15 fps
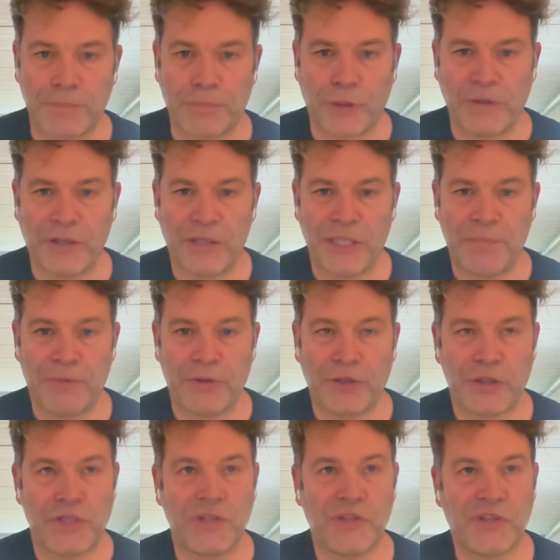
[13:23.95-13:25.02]
Premier League
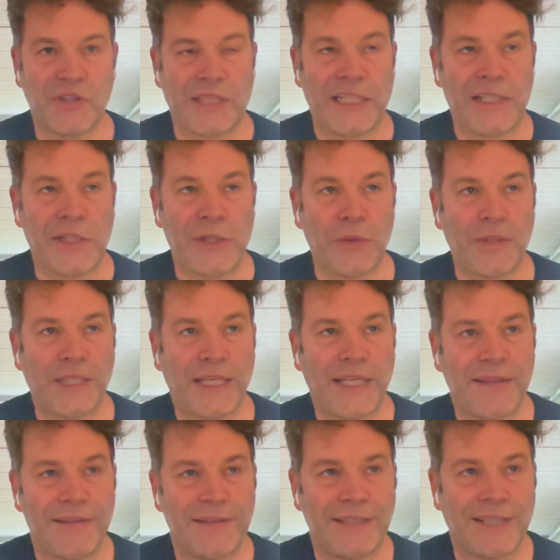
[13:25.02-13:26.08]
productions in
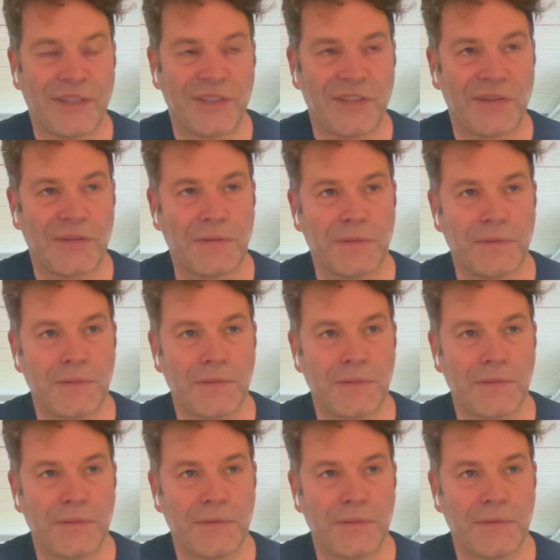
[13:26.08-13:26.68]
UK, that's